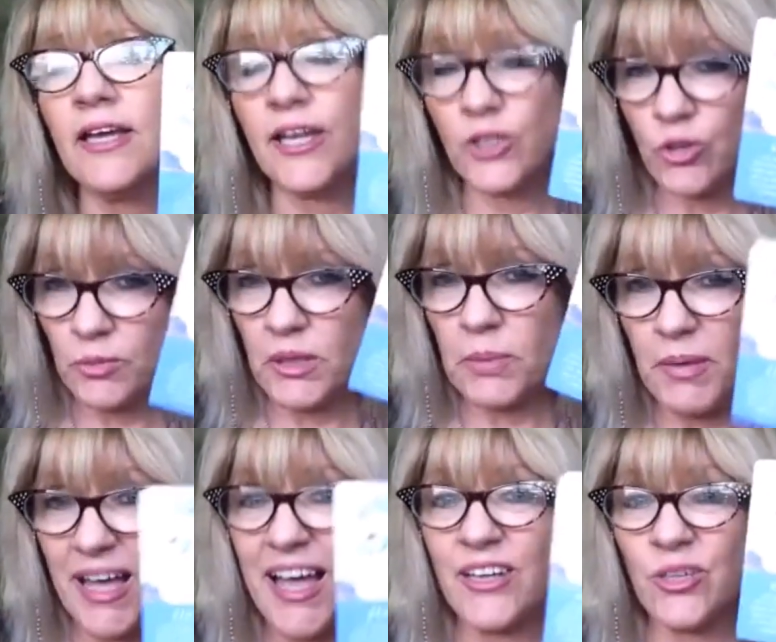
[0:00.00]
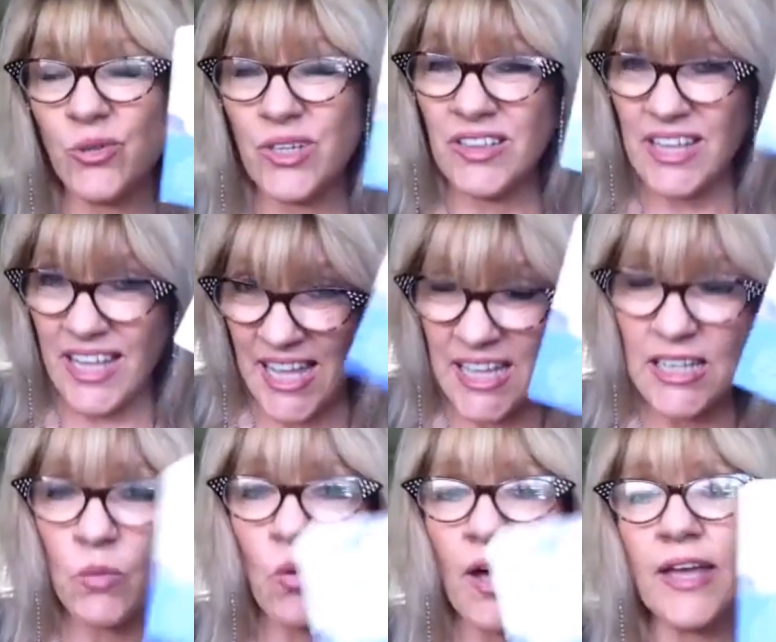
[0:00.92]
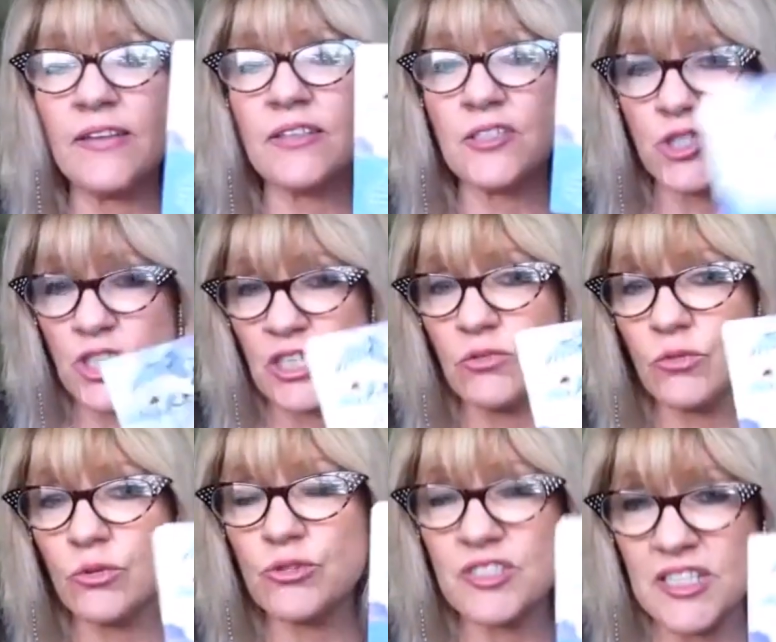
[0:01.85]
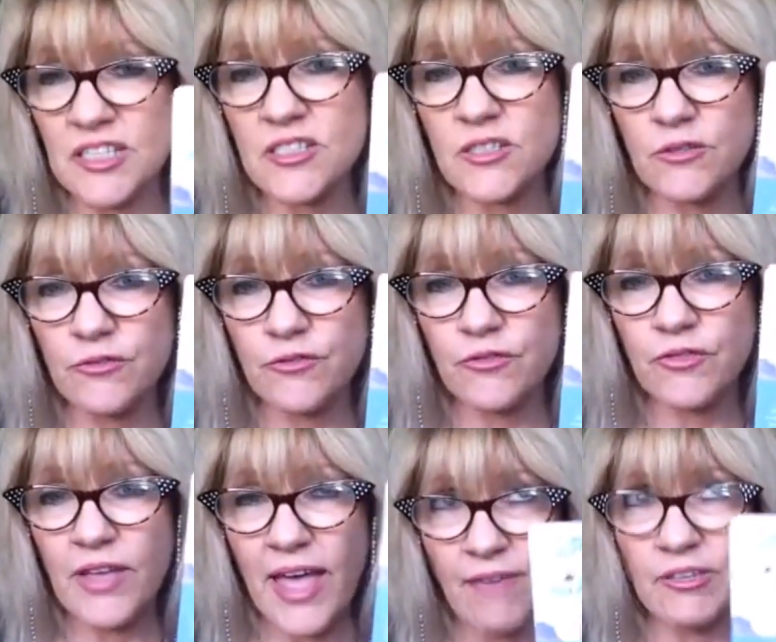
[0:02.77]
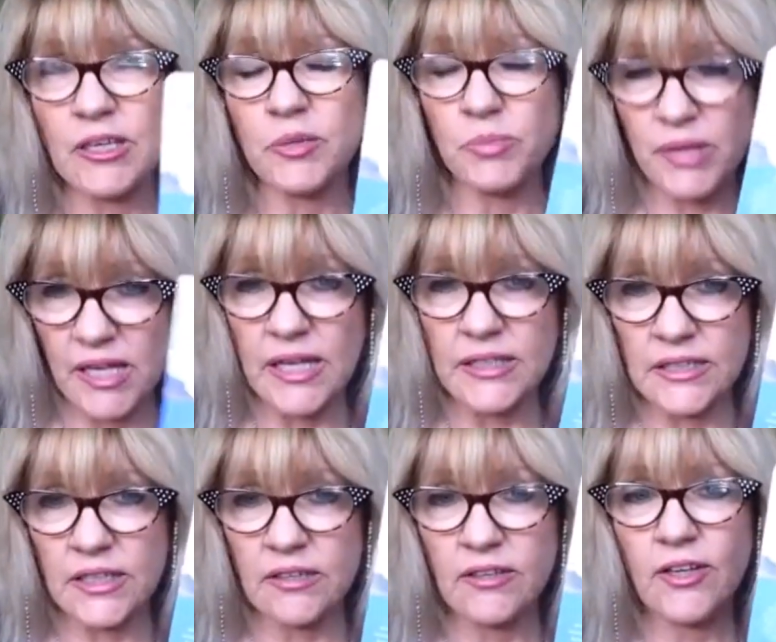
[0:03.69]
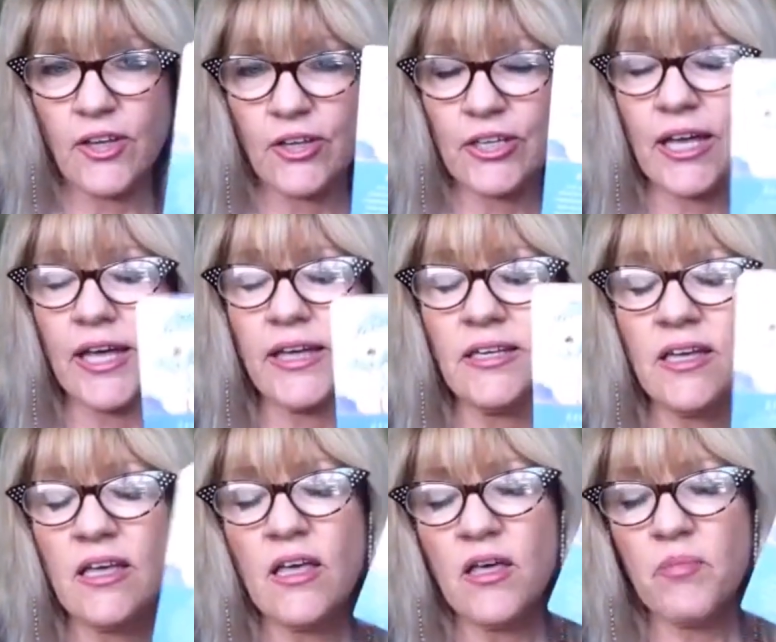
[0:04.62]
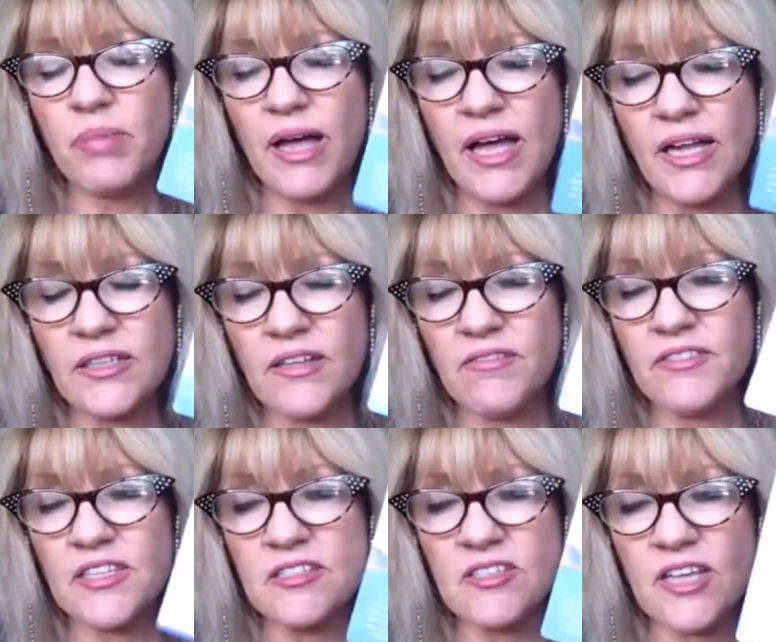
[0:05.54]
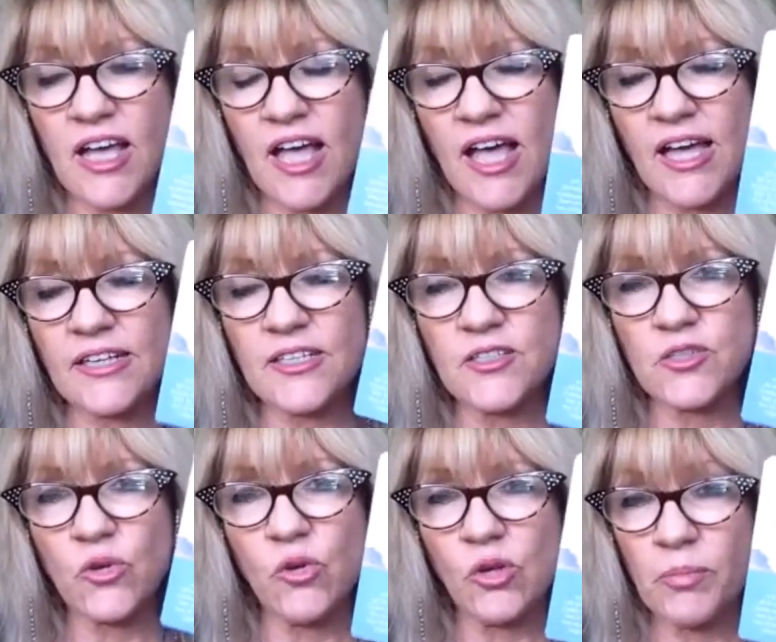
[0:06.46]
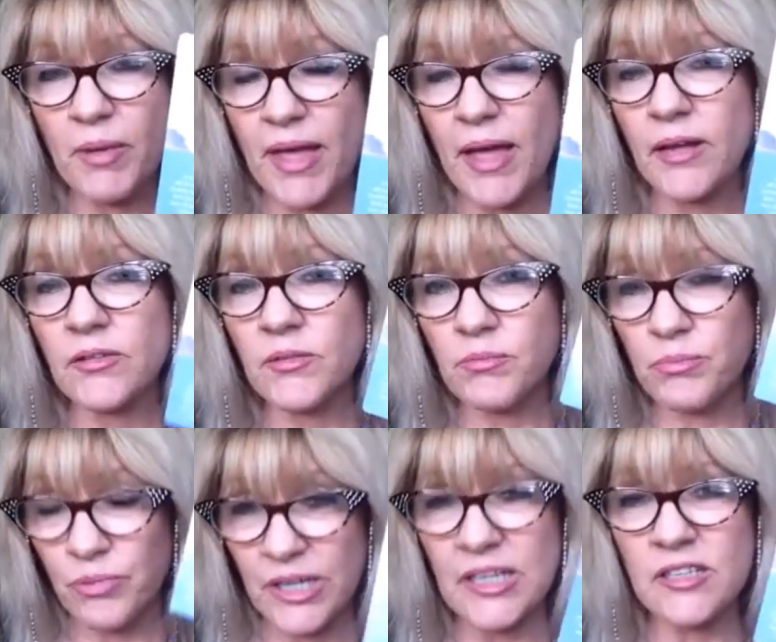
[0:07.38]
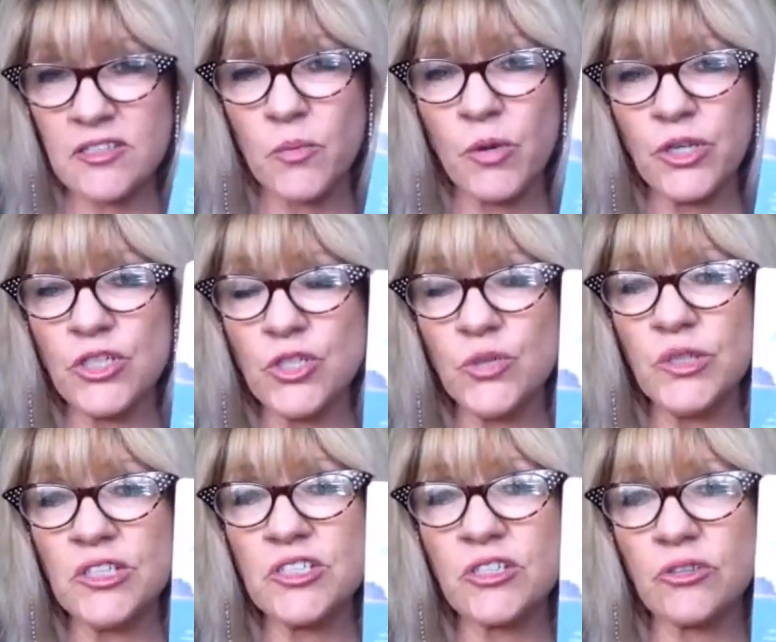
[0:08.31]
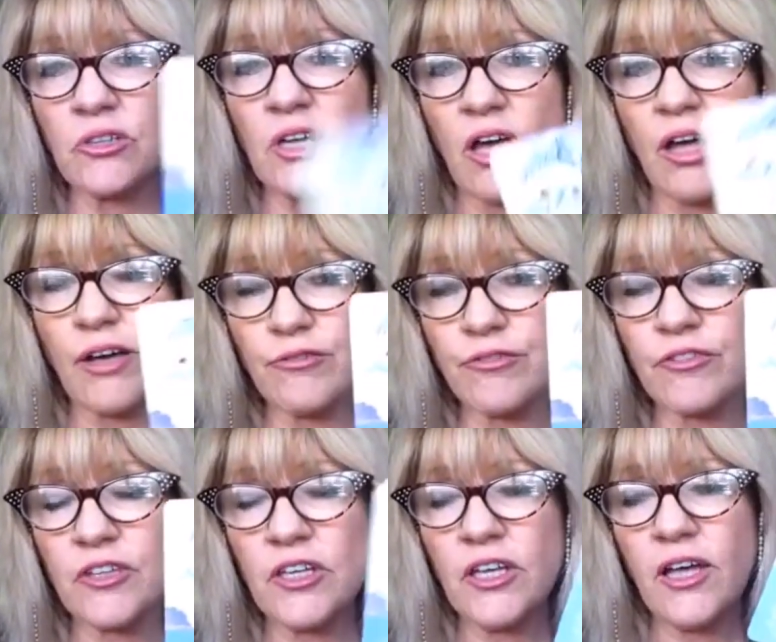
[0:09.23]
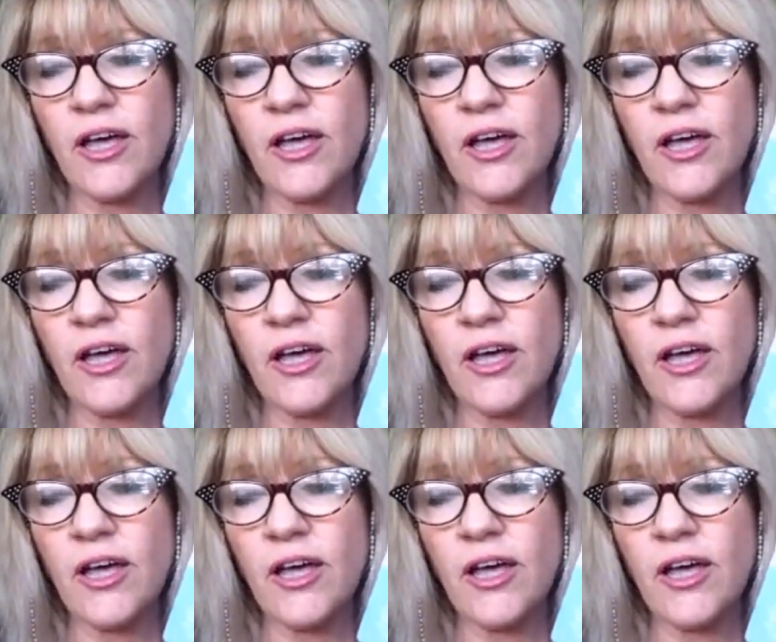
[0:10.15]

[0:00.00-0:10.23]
It could be a partner in any way, in the general sense of having a partner. Okay, but this card is all about bringing someone new into your life.